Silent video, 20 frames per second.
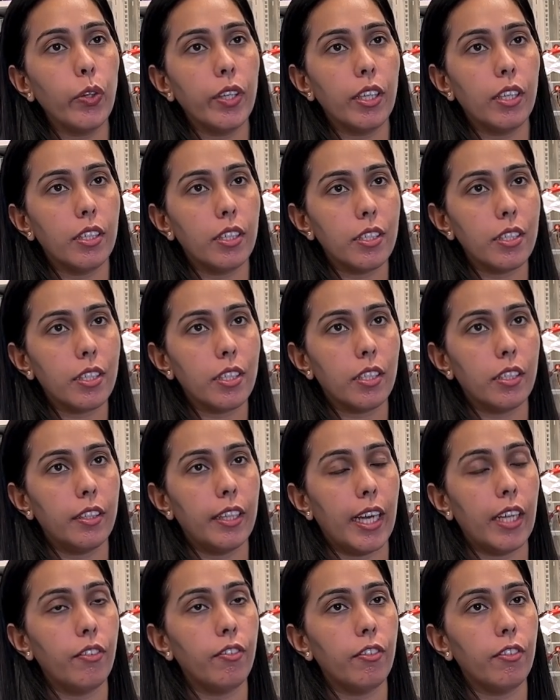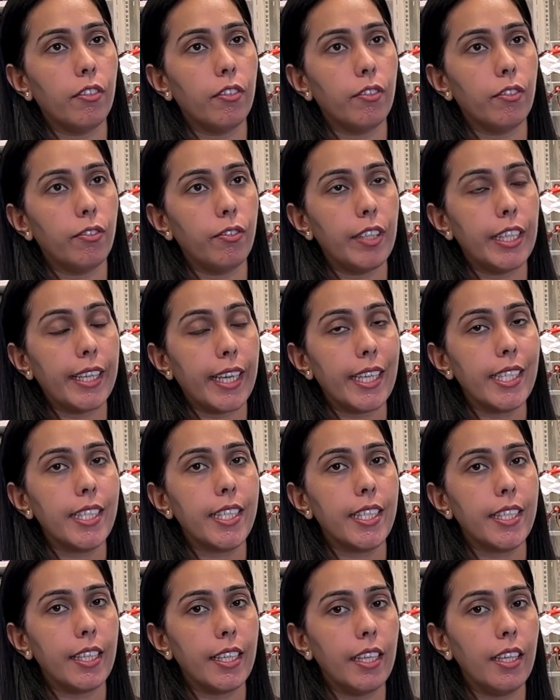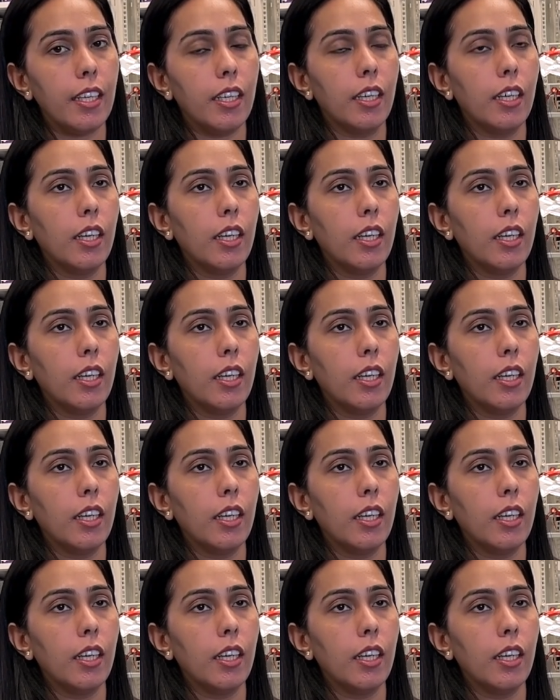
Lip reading: years, then we can see